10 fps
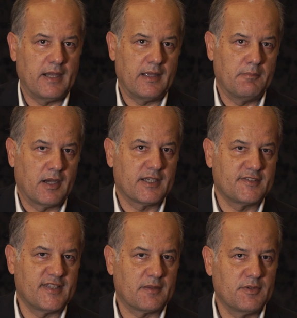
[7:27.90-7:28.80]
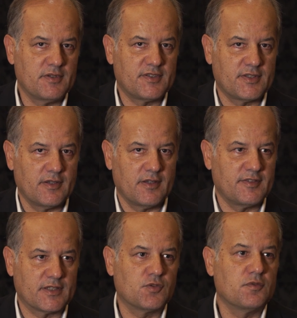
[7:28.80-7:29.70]
market segments
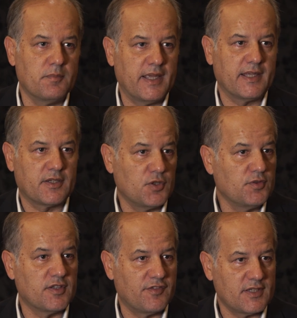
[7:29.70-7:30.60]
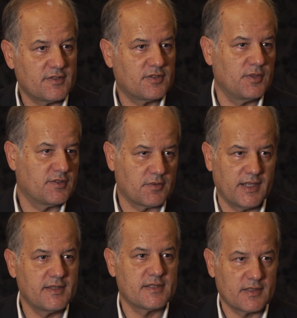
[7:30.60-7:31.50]
that could make use of it. So it's
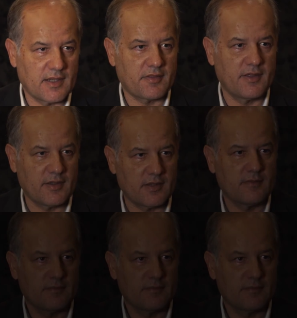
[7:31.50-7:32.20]
great, I think.